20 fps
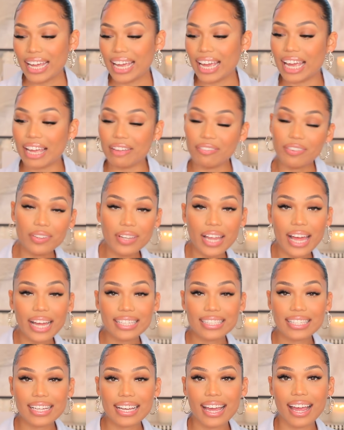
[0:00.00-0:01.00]
if you liked
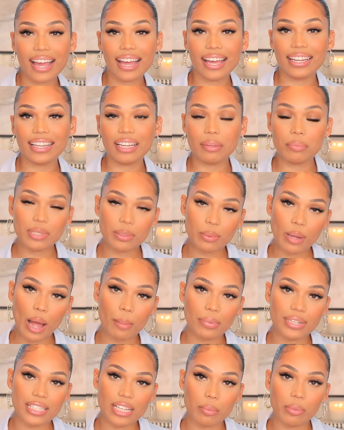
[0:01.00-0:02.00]
it, and leave me some
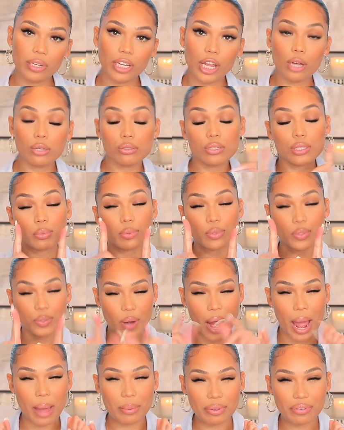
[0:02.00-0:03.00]
comments down below.
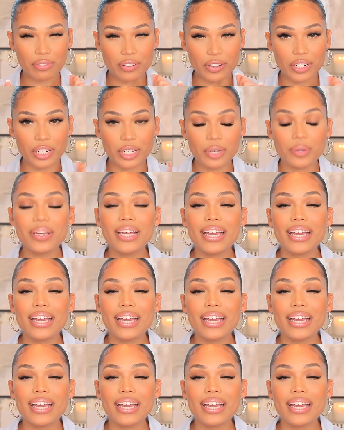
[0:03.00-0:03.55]
Subscribe if you're new.